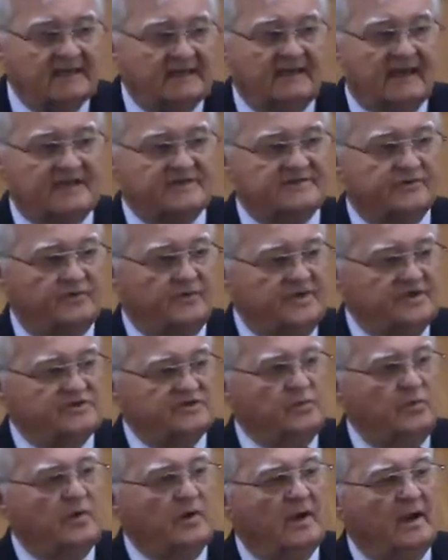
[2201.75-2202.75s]
That's the
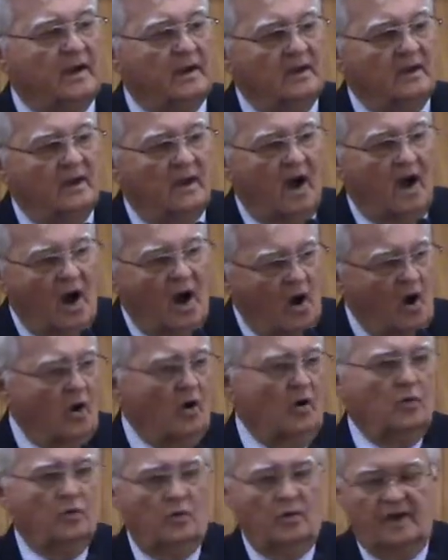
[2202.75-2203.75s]
reason we're
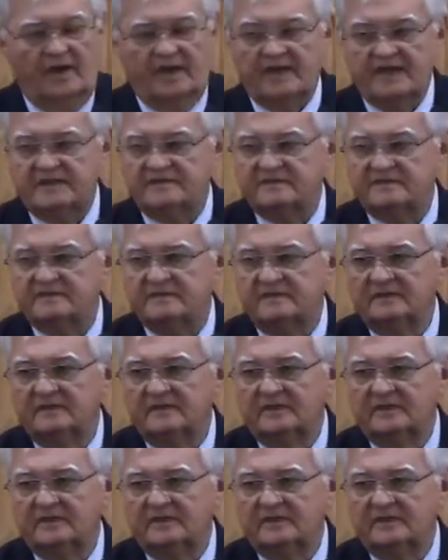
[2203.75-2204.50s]
always